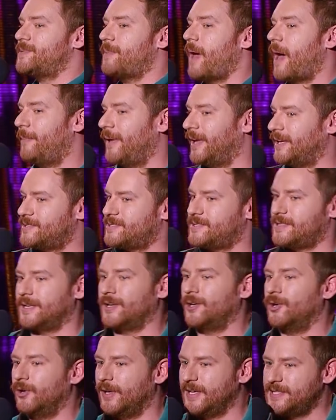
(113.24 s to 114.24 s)
about being
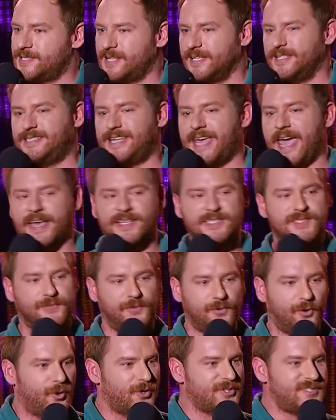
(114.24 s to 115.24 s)
single is the dance
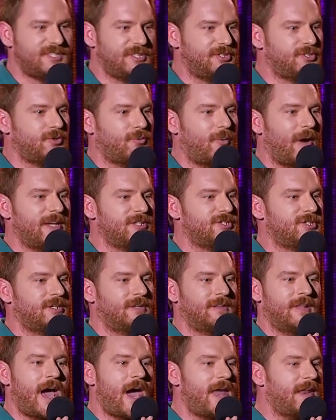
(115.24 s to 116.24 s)
floor
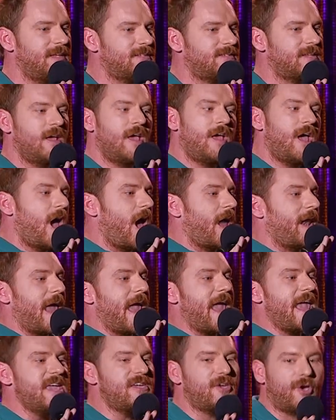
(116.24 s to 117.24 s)
situation. That is an
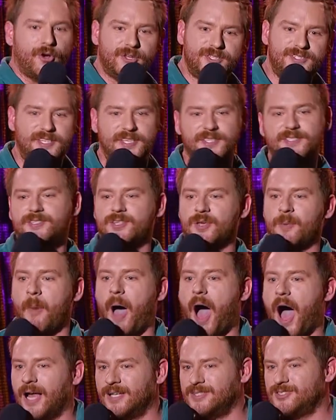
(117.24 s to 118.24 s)

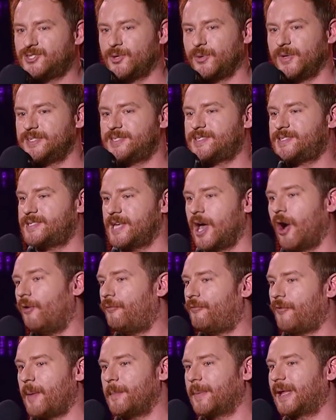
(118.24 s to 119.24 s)
ecosystem unto
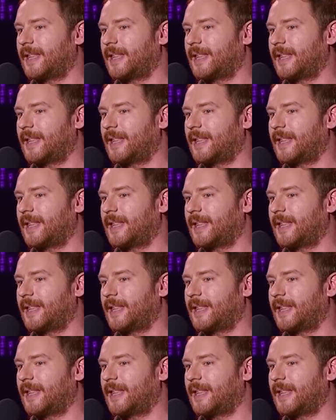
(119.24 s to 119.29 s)
itself. I'm